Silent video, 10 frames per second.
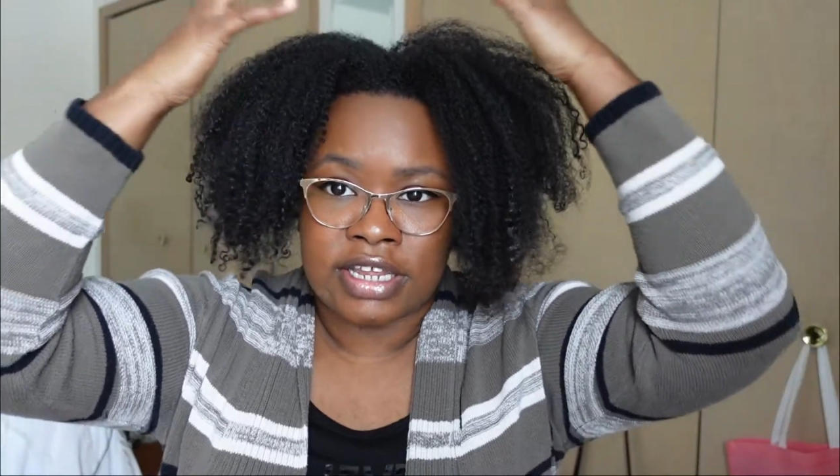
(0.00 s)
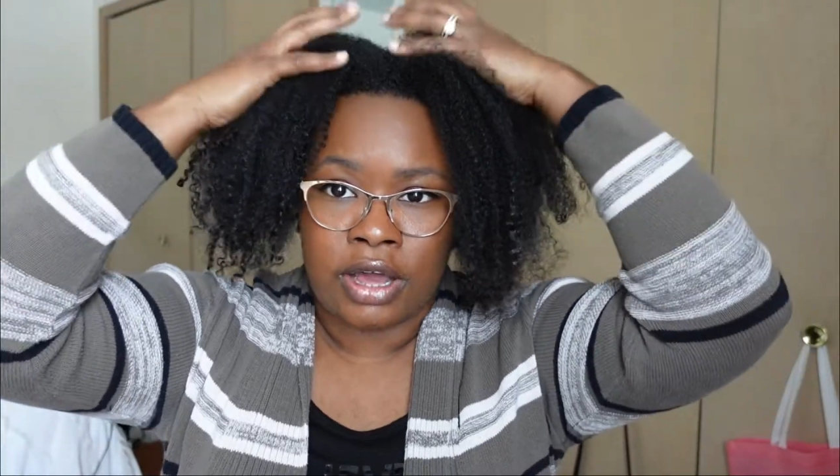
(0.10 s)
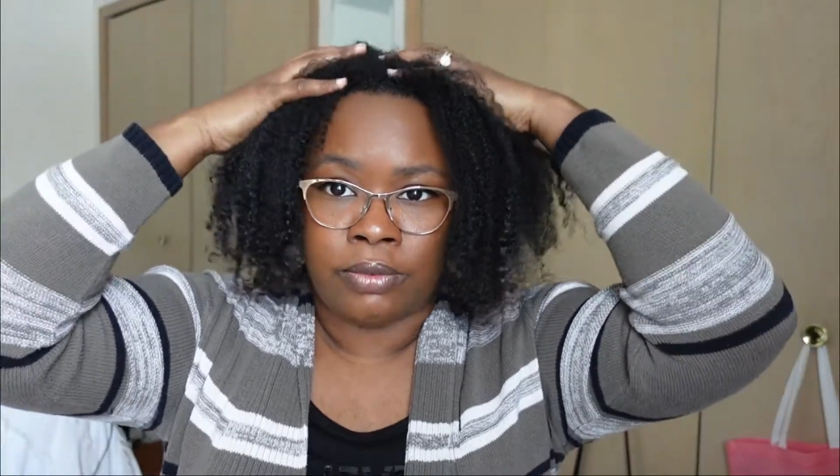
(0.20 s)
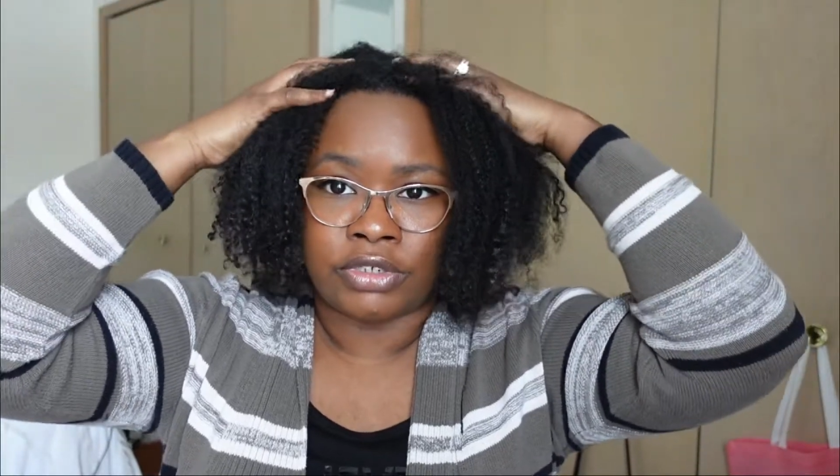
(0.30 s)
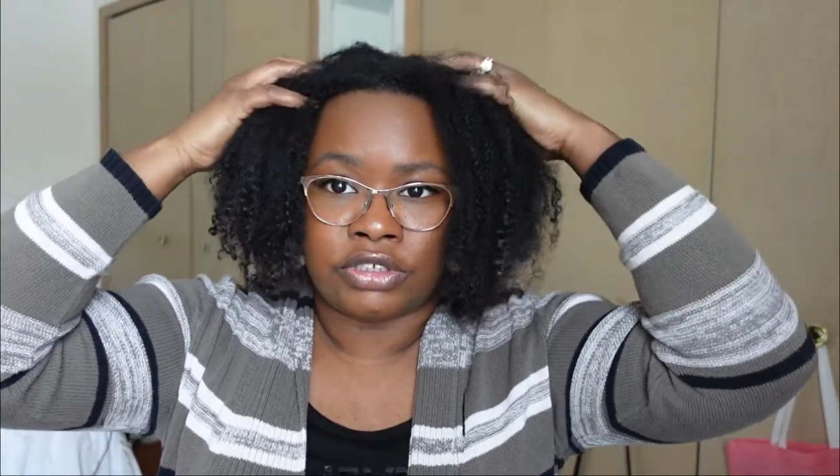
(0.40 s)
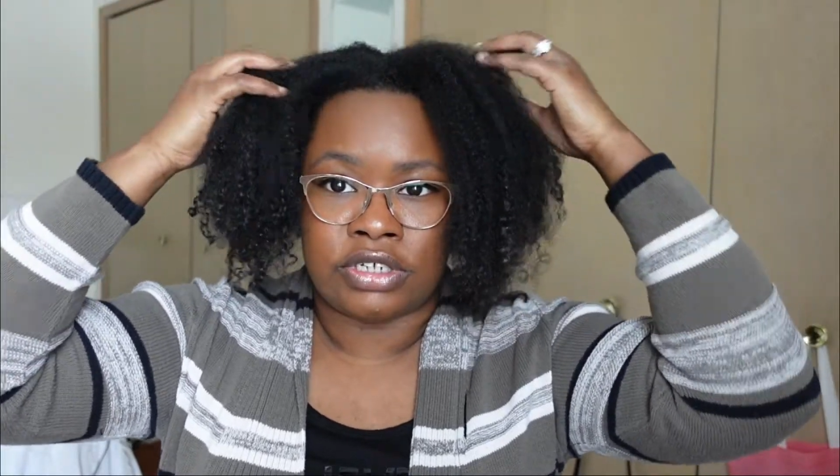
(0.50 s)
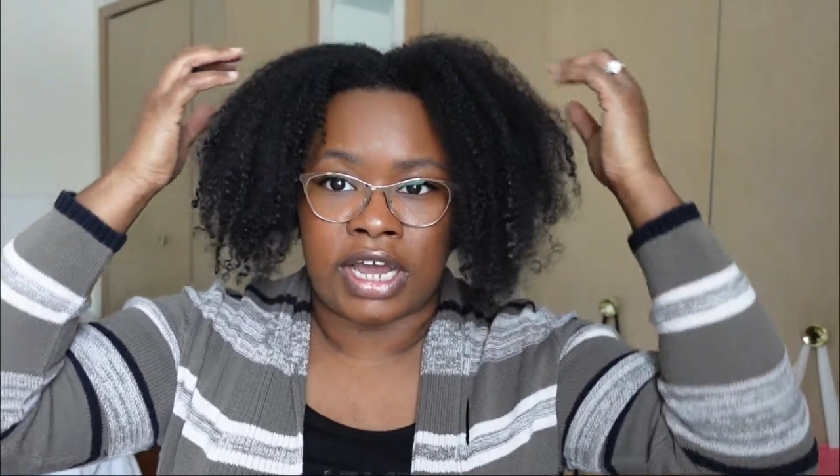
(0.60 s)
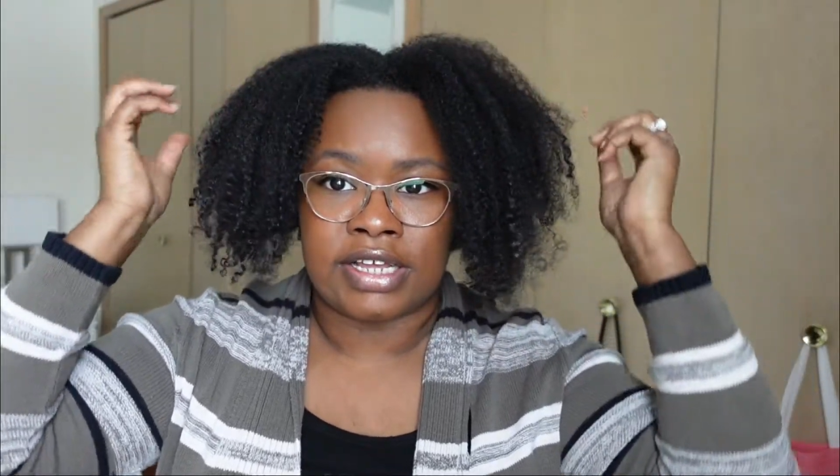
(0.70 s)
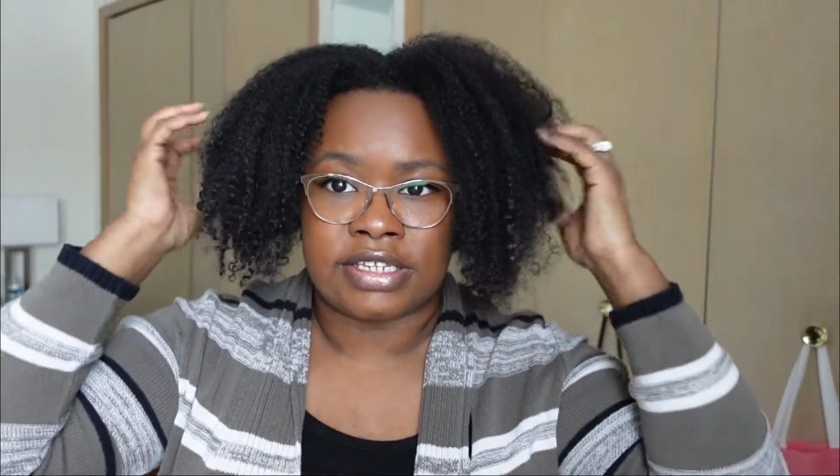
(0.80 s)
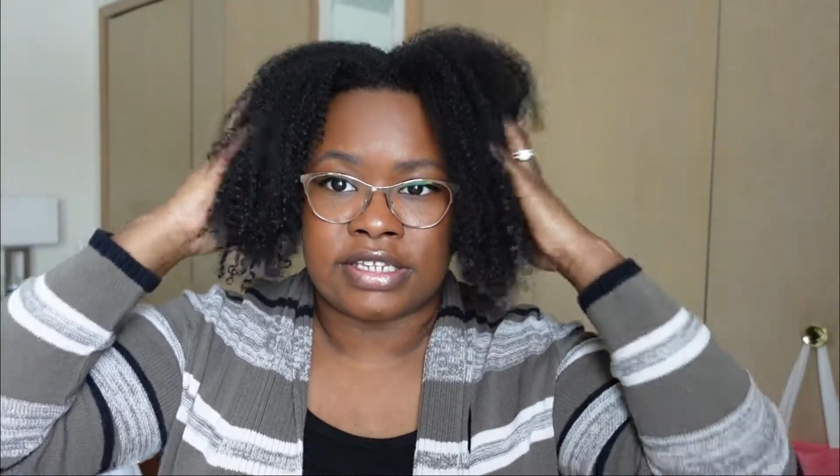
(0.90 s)
I want you
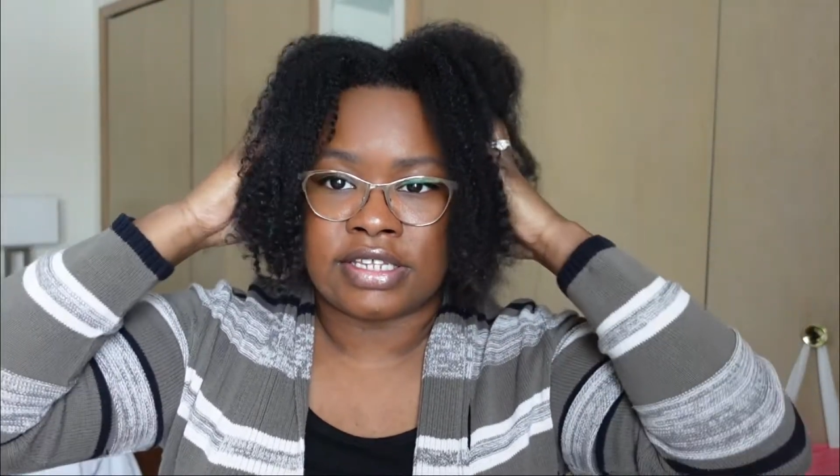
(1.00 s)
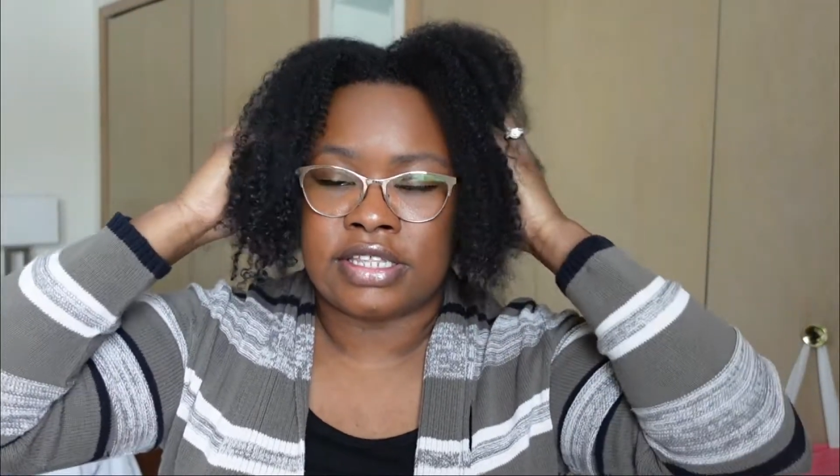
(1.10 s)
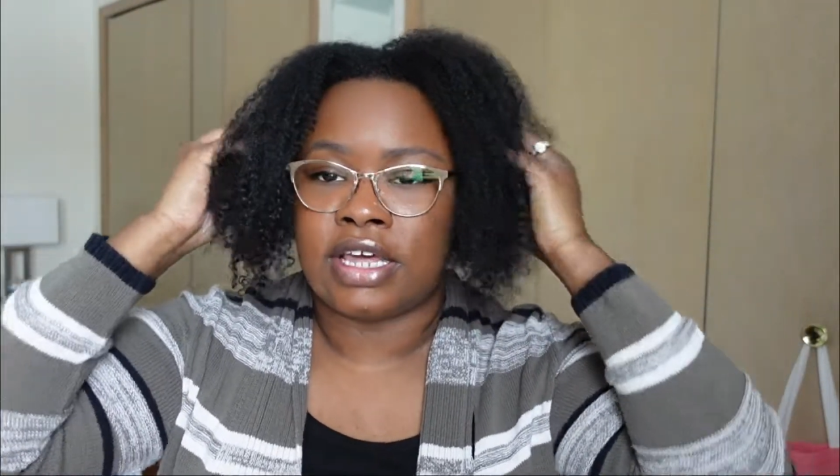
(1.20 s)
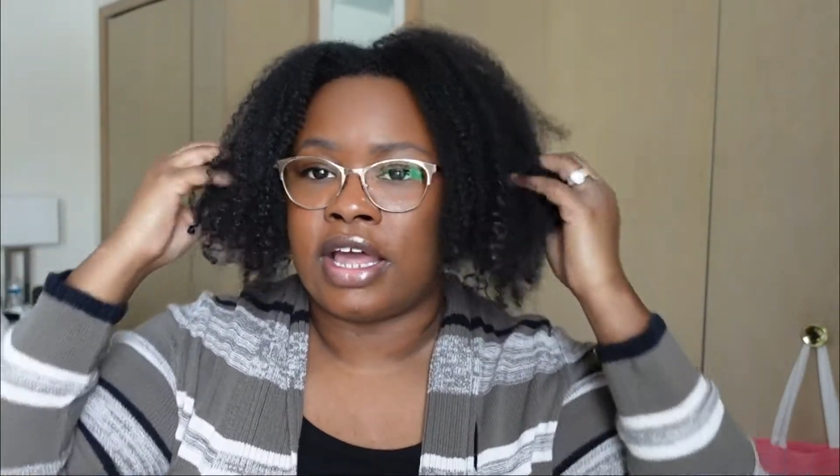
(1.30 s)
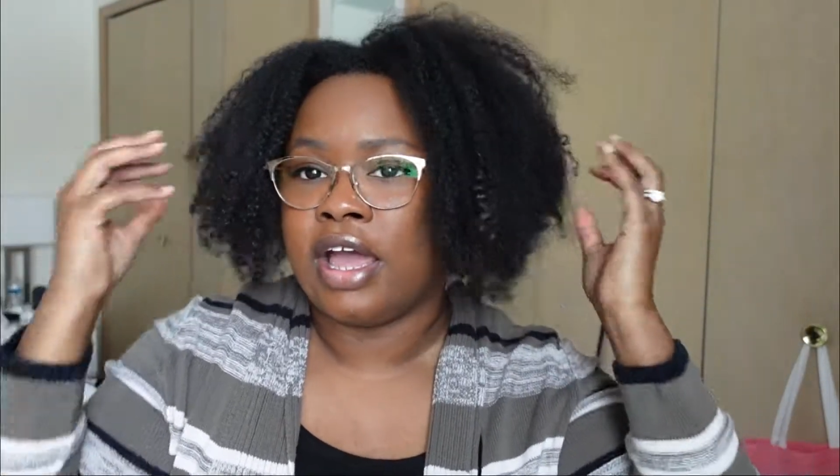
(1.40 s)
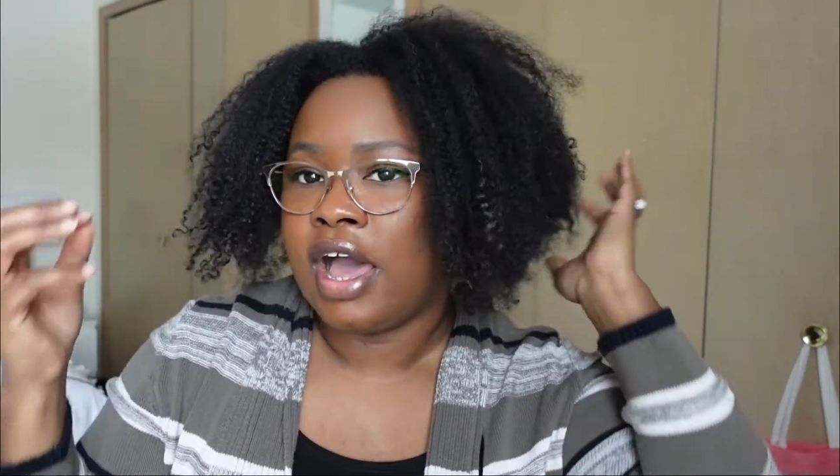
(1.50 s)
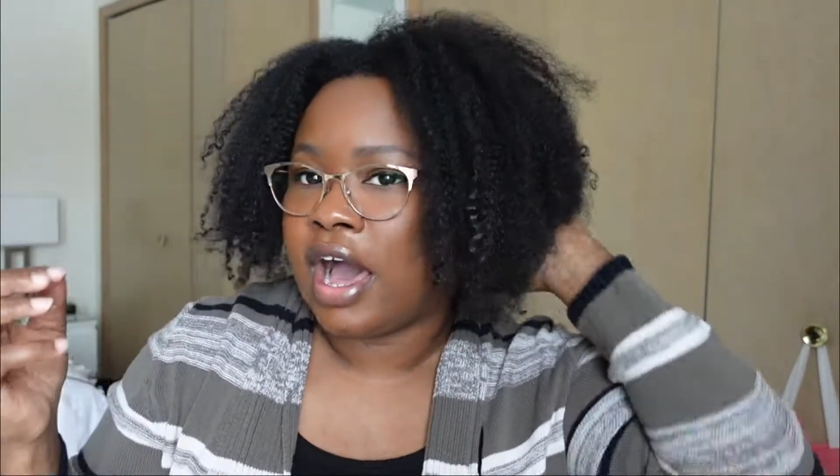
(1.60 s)
guys to see that